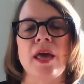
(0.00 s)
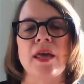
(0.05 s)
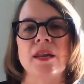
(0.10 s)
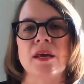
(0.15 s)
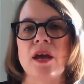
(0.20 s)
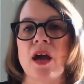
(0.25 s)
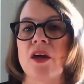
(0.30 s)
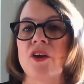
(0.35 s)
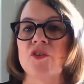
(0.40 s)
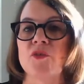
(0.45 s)

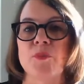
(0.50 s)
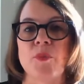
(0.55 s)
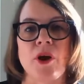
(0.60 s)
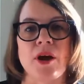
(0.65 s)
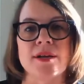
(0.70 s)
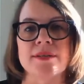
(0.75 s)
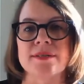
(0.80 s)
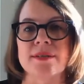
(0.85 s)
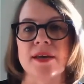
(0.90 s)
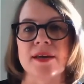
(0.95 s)
any kind of
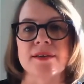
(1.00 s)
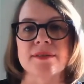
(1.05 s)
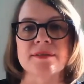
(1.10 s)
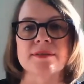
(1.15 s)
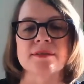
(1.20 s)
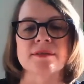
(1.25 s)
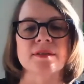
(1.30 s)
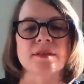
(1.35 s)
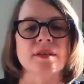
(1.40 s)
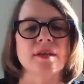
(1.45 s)

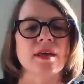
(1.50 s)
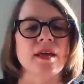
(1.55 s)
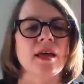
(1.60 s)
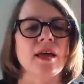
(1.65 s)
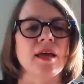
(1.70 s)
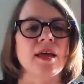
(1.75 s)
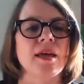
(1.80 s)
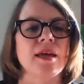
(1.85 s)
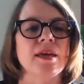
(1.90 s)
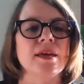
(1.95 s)
process,
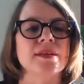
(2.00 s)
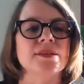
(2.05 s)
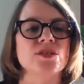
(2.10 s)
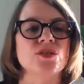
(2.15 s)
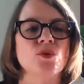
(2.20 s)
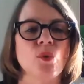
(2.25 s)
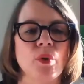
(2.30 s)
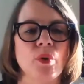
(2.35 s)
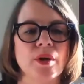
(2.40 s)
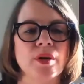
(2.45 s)

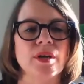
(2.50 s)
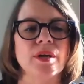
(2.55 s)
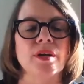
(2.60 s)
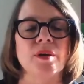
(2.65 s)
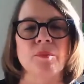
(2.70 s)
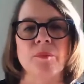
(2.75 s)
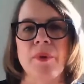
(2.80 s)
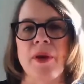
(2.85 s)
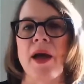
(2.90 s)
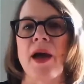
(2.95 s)
it's going to
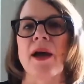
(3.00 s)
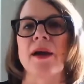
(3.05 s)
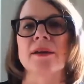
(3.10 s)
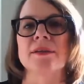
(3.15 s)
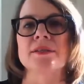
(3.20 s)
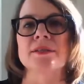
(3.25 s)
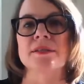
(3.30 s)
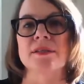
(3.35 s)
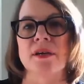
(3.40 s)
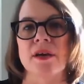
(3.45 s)

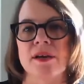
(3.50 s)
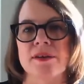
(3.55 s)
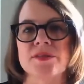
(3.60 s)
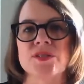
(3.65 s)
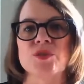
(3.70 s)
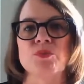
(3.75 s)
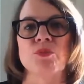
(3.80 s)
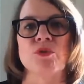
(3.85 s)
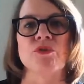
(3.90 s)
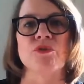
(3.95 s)
impact the
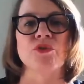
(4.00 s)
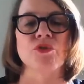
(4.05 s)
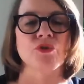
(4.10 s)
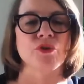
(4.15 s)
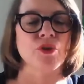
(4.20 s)
customer